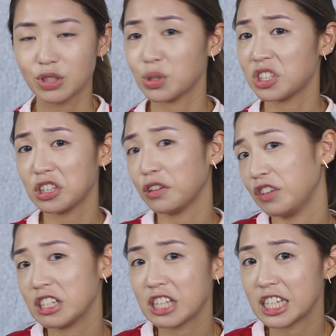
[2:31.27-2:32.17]
so it still
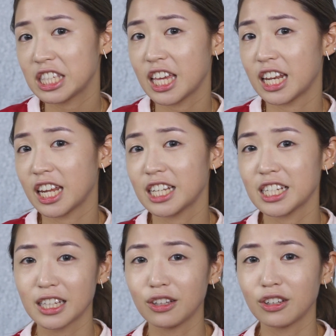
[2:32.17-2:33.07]
feels like skin and it
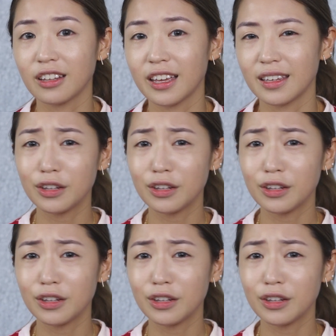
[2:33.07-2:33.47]
doesn't look like